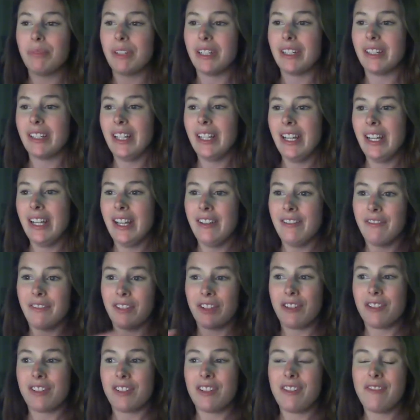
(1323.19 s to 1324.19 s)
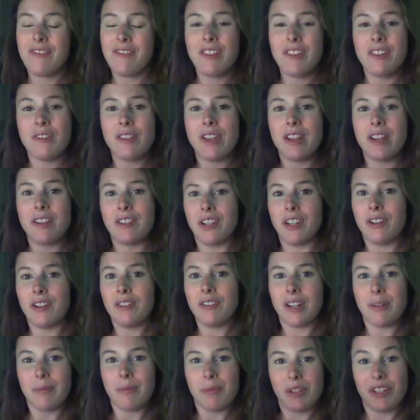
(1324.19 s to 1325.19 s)
But for those of you that
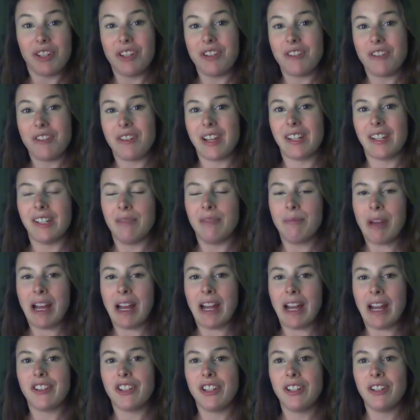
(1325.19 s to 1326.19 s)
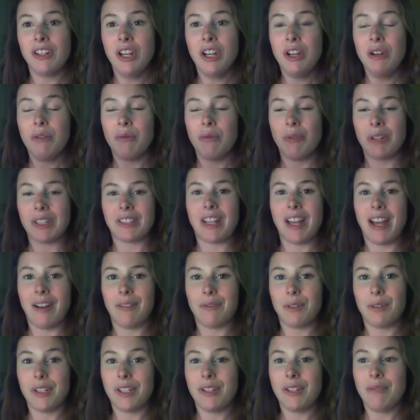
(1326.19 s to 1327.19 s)
don't, I'm sure you can imagine what that
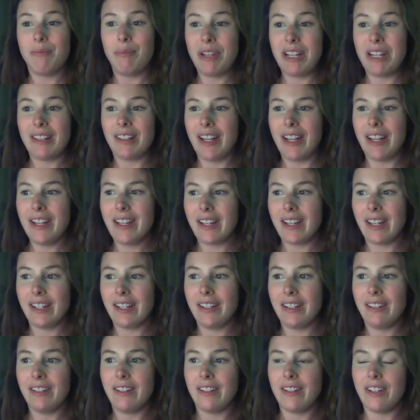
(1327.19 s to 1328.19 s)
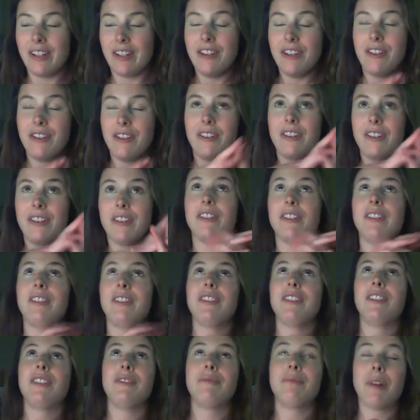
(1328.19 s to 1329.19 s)
would be like. And
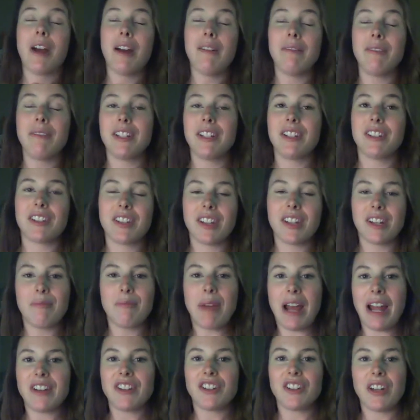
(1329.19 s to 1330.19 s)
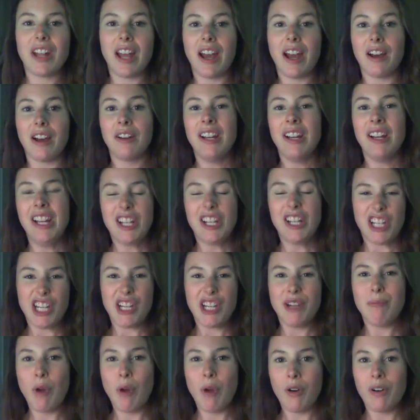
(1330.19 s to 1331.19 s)
you probably just can imagine how
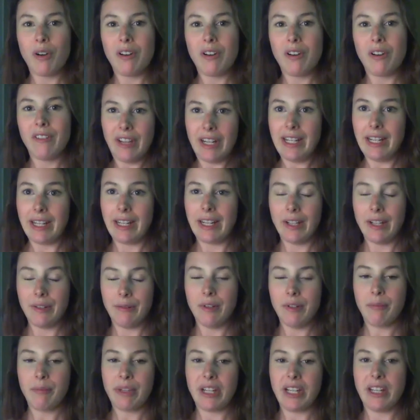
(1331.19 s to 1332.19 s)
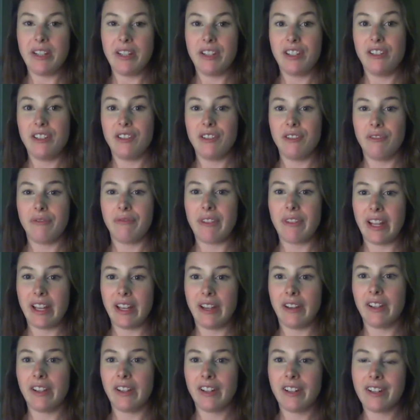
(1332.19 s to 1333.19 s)
demotivating it would be to
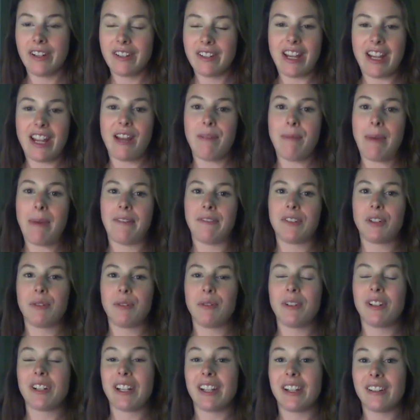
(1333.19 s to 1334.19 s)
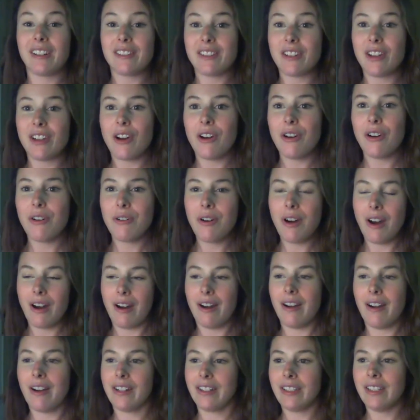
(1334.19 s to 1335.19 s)
fail your exam after working so
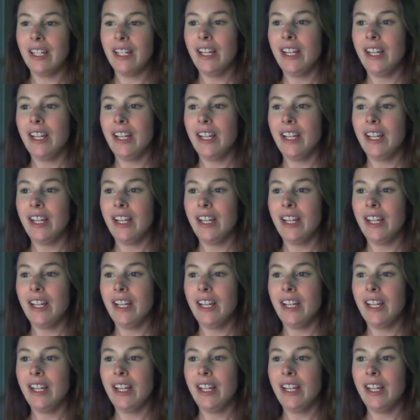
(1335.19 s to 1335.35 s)
hard.